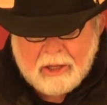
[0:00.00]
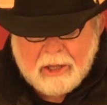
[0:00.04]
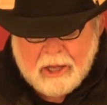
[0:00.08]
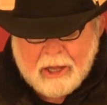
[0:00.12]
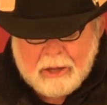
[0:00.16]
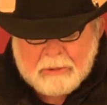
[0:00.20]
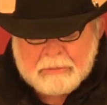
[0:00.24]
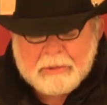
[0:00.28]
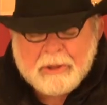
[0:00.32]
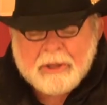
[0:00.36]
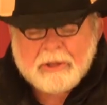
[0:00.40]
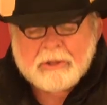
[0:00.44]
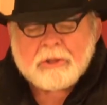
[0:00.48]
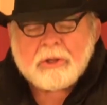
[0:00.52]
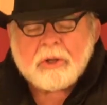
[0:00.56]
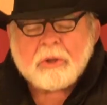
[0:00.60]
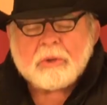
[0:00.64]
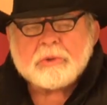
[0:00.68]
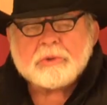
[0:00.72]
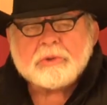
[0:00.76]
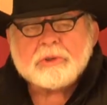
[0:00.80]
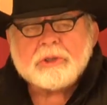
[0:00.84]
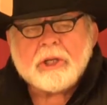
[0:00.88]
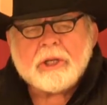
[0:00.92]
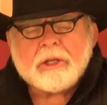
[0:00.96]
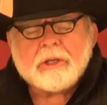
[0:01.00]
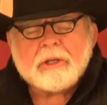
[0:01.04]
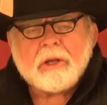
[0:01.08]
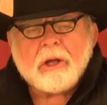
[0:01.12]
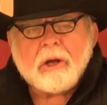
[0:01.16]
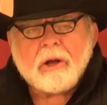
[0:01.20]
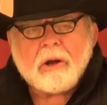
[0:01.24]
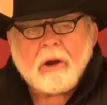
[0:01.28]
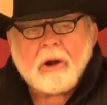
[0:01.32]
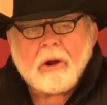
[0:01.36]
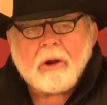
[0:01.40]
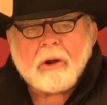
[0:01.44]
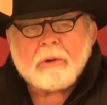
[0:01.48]
How about those that
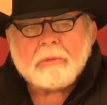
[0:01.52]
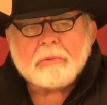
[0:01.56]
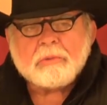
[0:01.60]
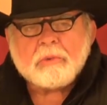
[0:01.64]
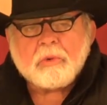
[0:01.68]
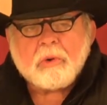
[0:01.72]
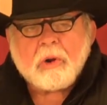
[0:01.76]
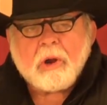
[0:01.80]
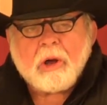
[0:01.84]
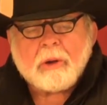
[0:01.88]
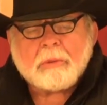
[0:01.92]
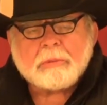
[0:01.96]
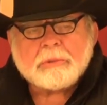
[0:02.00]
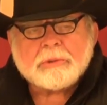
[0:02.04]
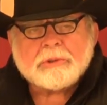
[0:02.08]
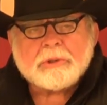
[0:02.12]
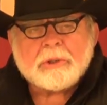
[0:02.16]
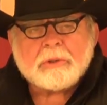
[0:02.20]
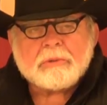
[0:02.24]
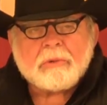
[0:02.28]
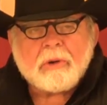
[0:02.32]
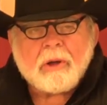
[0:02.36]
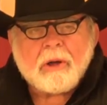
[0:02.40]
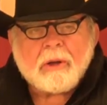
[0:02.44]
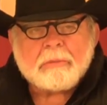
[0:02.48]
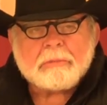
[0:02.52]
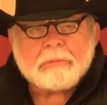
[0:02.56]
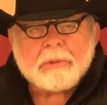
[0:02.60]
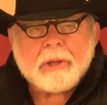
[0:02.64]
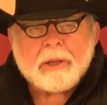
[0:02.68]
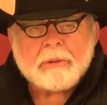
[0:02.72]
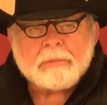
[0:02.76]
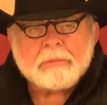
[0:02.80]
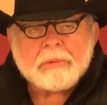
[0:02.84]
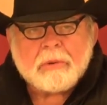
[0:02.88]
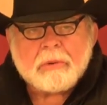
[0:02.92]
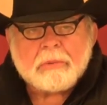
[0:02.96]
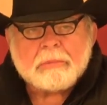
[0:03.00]
armed robbers that rob
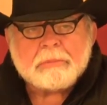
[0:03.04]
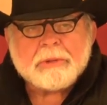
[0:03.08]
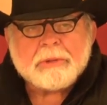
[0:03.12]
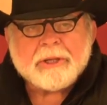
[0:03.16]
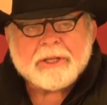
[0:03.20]
people,